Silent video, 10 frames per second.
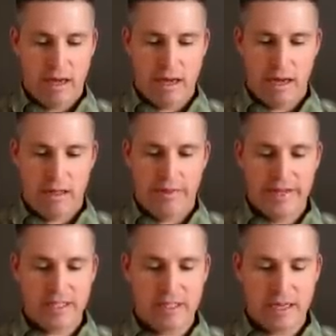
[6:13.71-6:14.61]
And
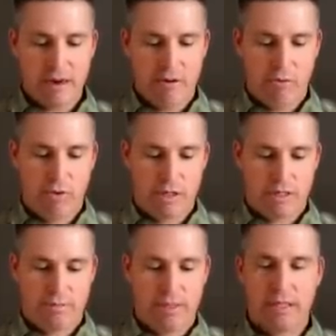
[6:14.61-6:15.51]
this is how it
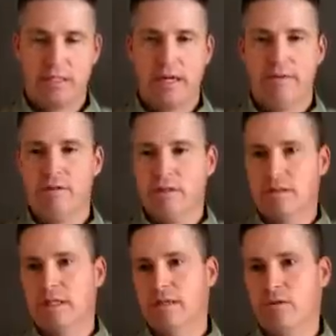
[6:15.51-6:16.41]
works, because you have your
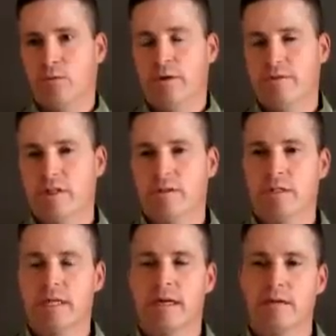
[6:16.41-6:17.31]
central rift zones
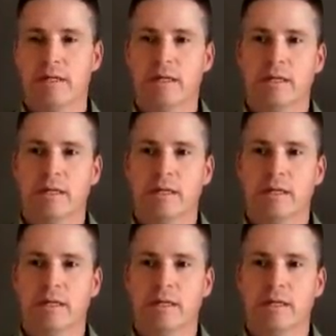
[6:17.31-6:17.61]
down